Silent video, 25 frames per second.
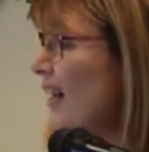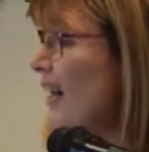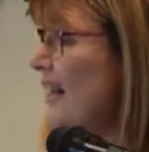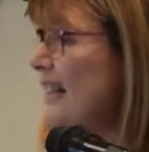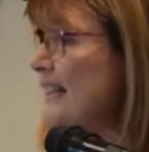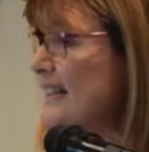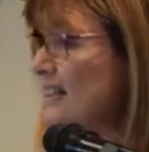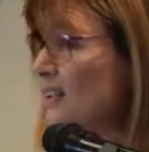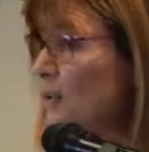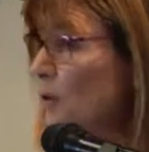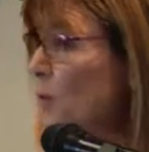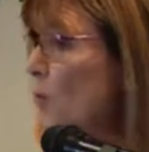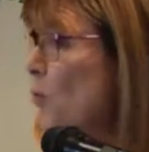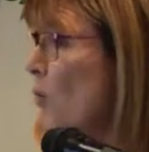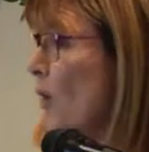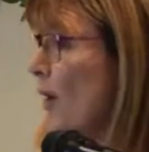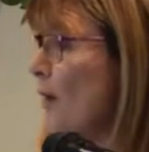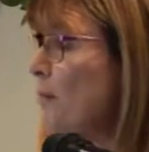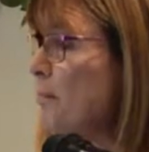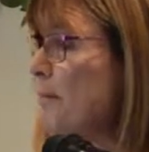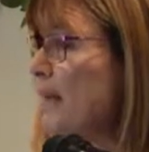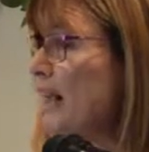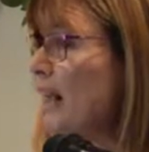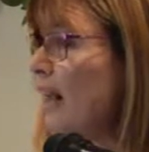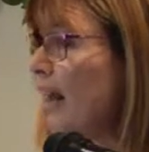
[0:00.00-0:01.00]
I still want
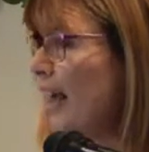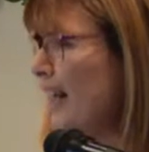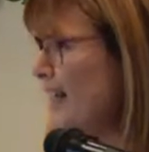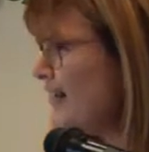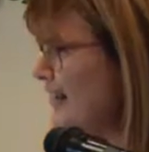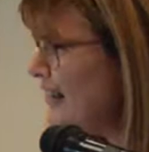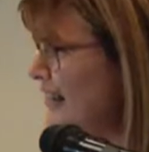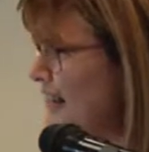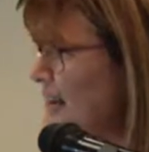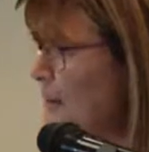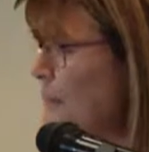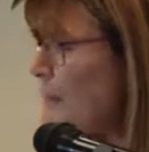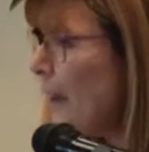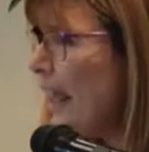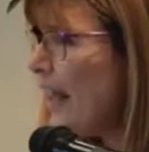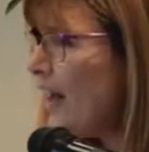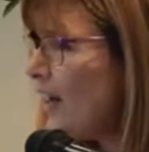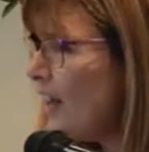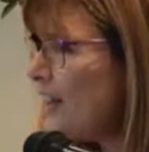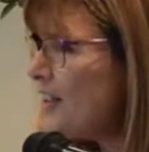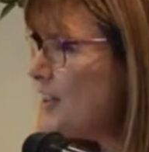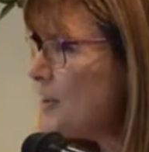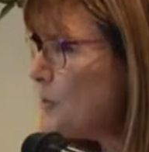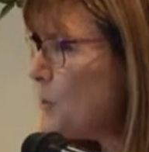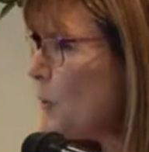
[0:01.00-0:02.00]
to be like, oh man,
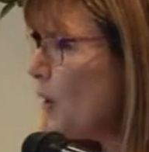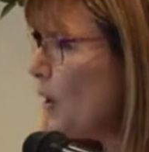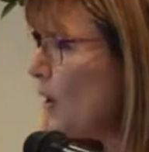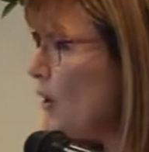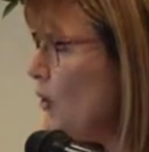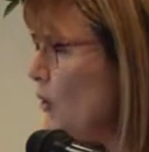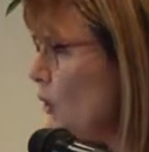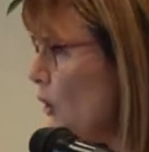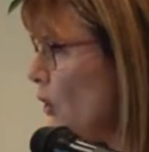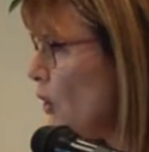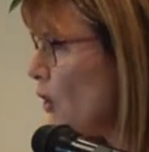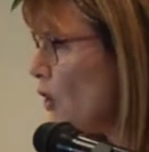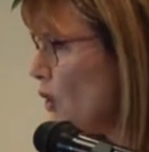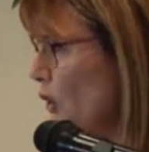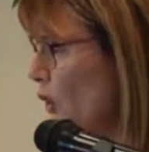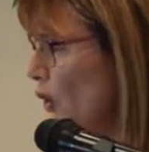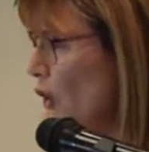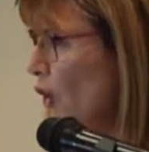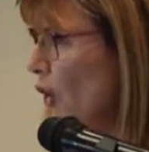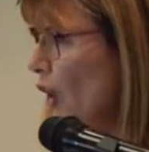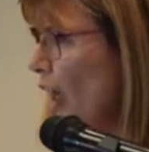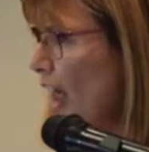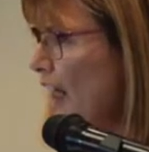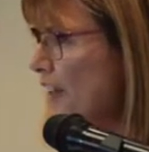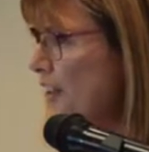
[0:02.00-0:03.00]
I just want to look
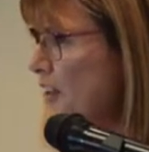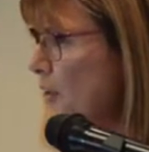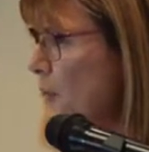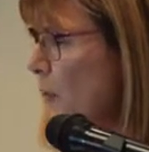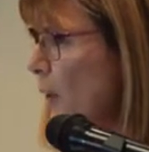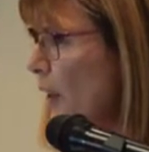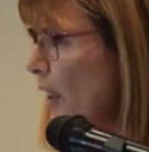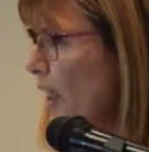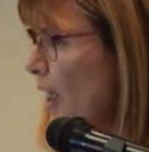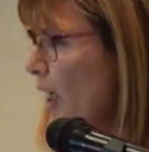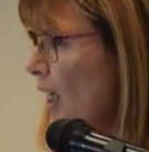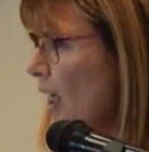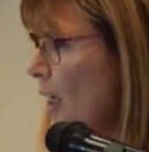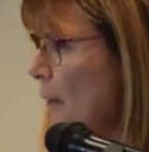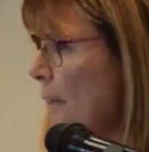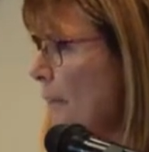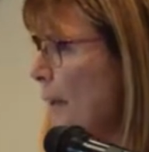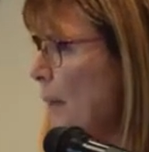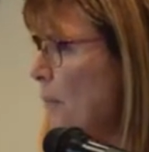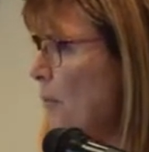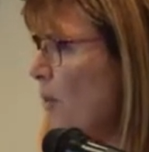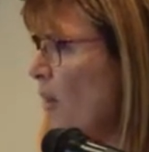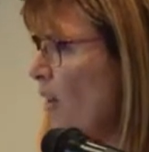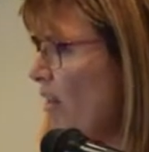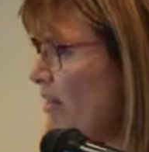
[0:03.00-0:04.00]
good. I just want
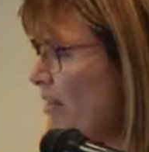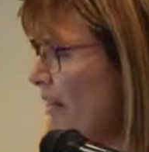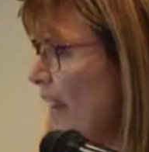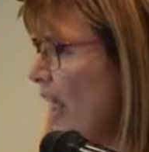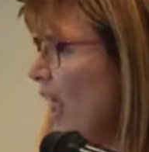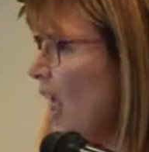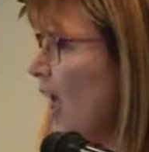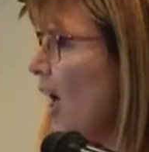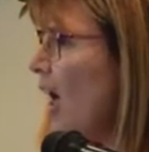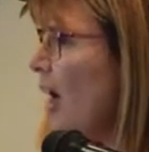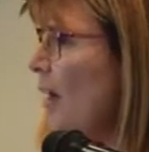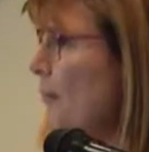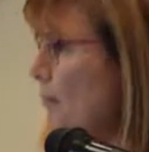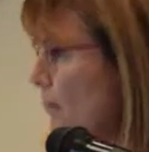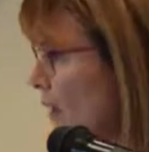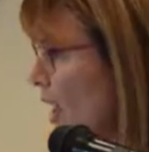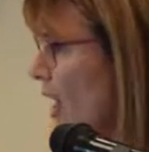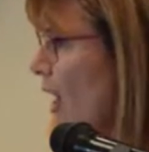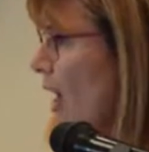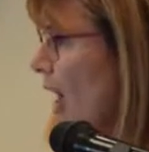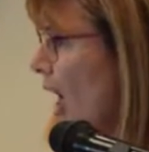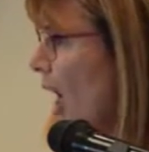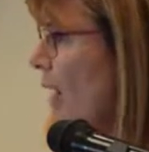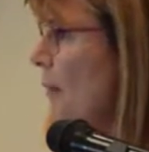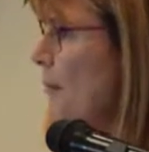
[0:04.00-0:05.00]
people to think I'm,
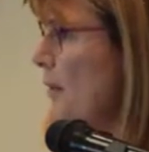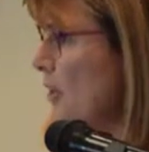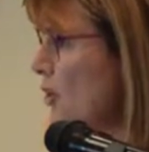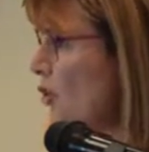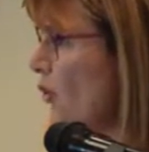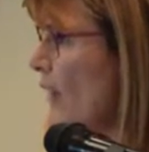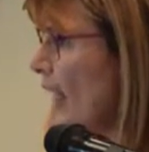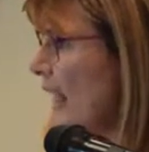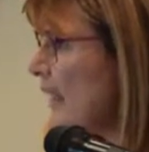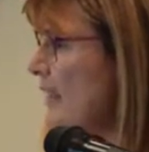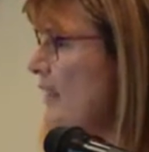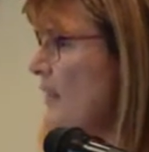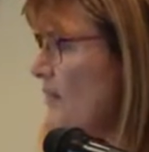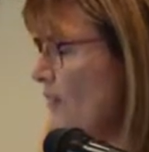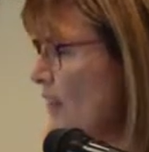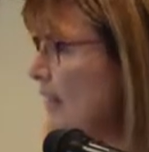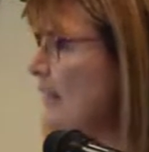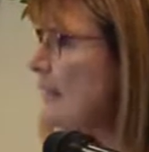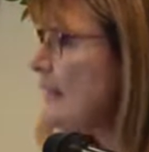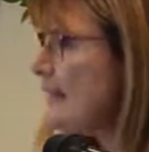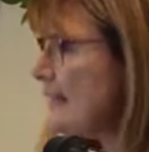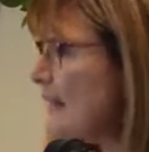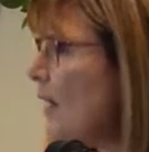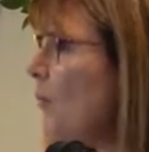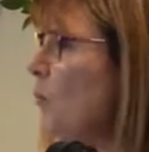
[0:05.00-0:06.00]
I'm attractive in
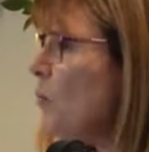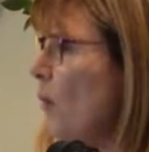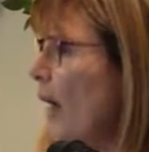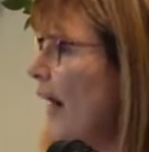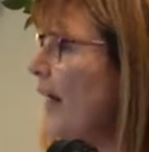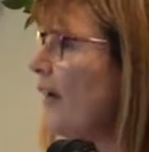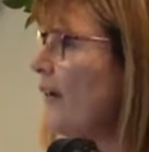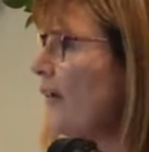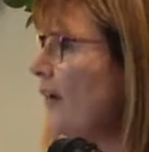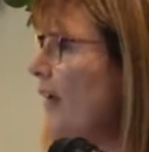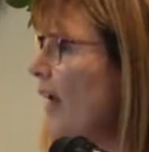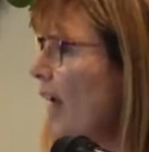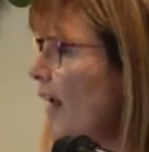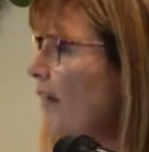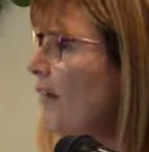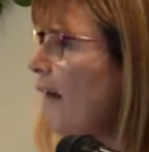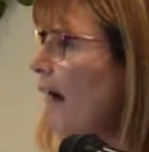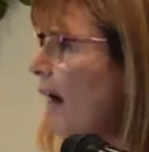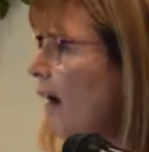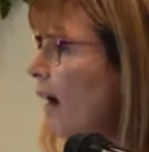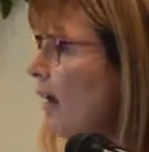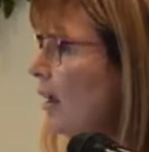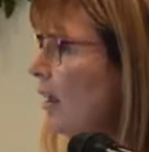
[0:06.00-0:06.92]
some way or another.